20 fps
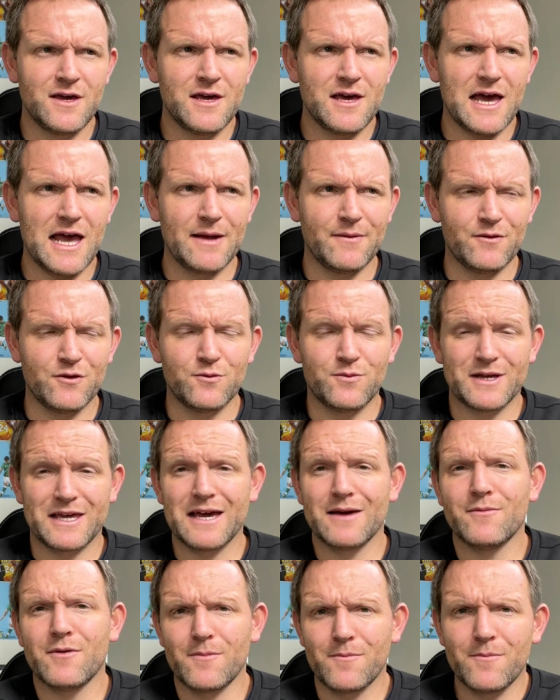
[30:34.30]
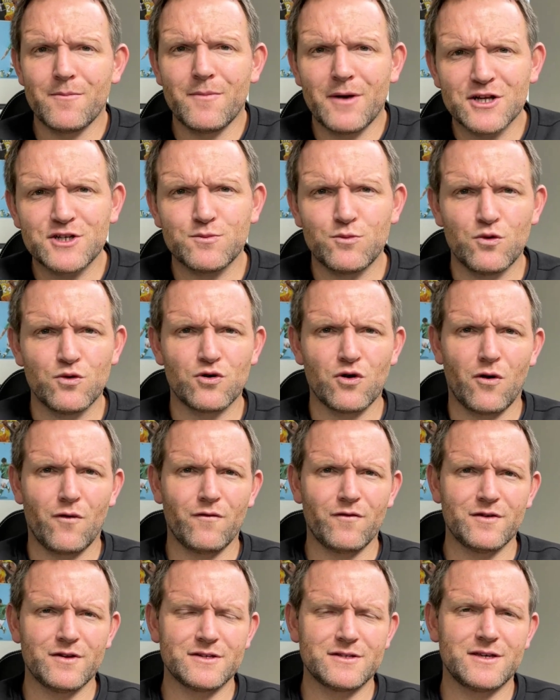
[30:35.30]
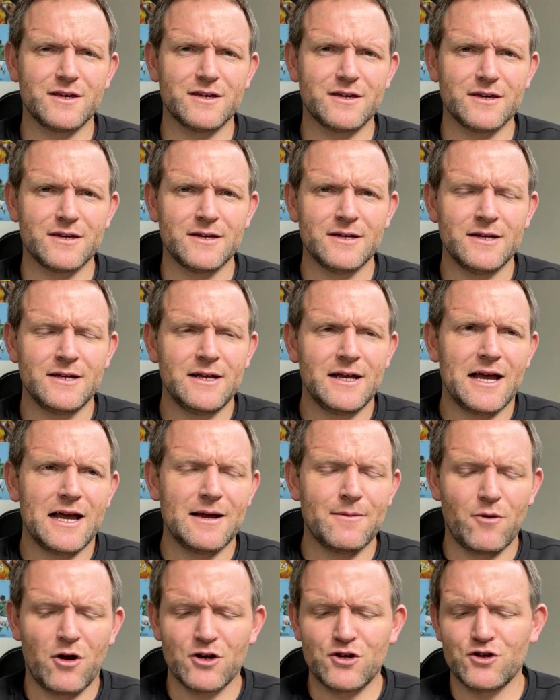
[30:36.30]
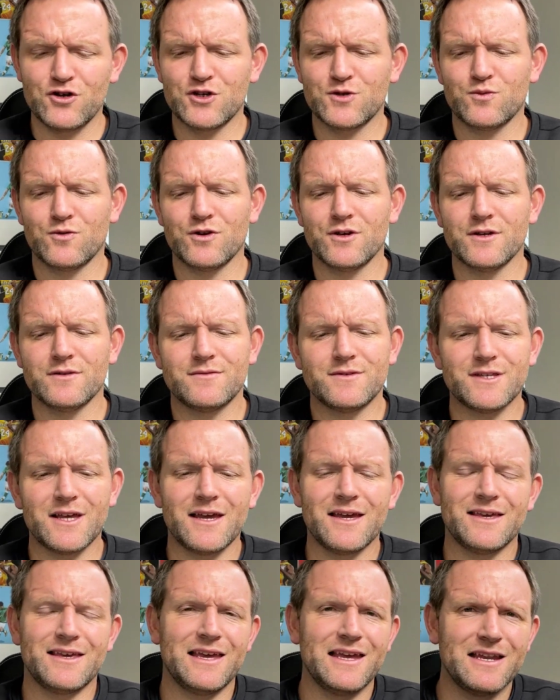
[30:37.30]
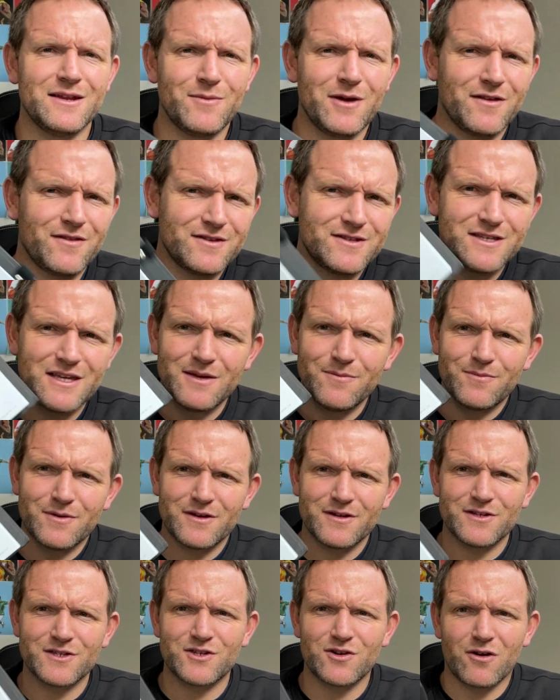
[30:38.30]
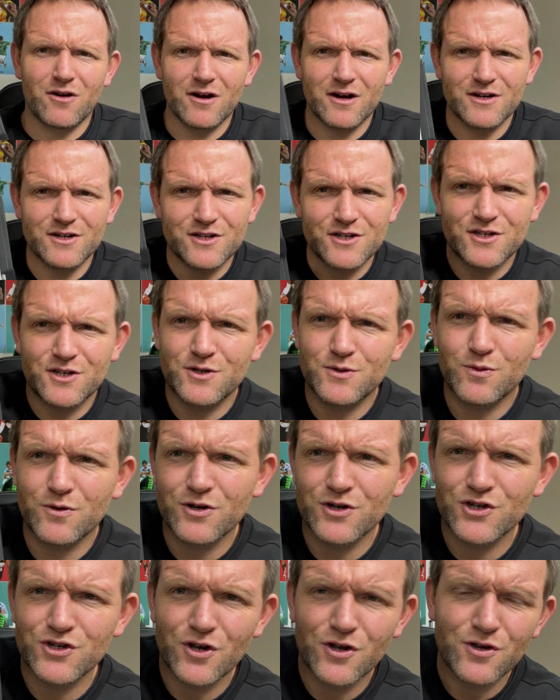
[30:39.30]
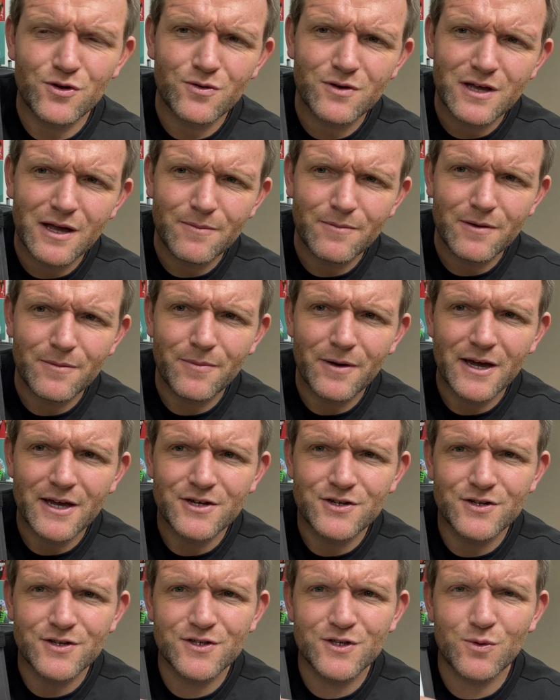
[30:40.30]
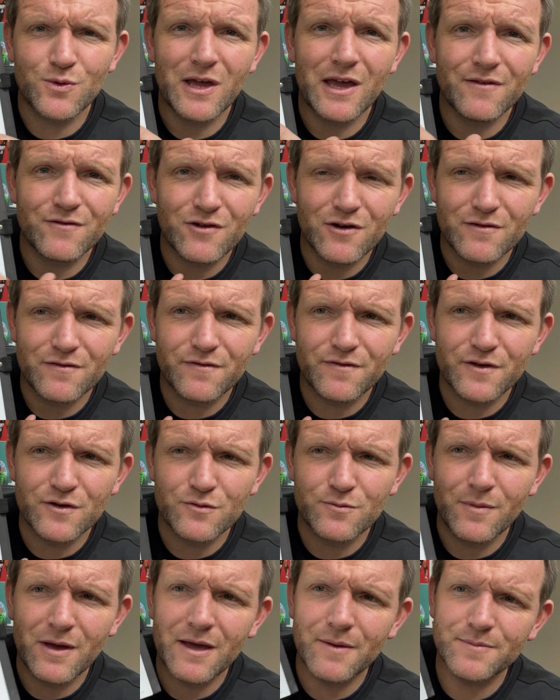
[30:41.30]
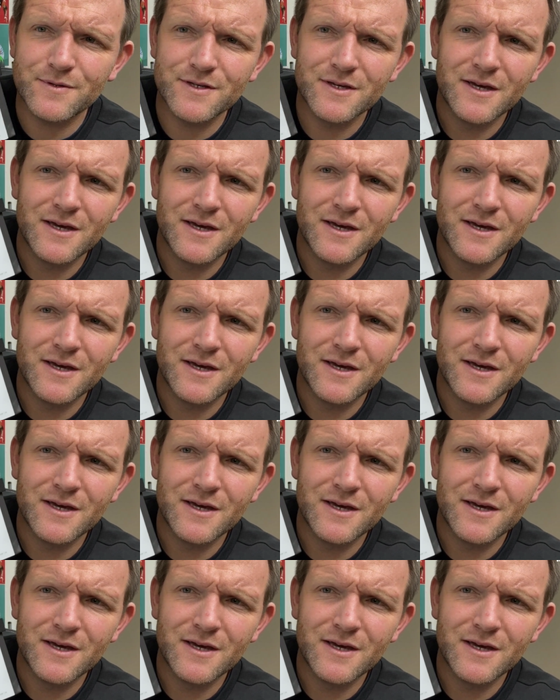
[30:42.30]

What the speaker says: able to become a much more confident kicker. I do just want to say again about the 10 pillars diary. I did just want to show you a couple of pages. So we have got field maps,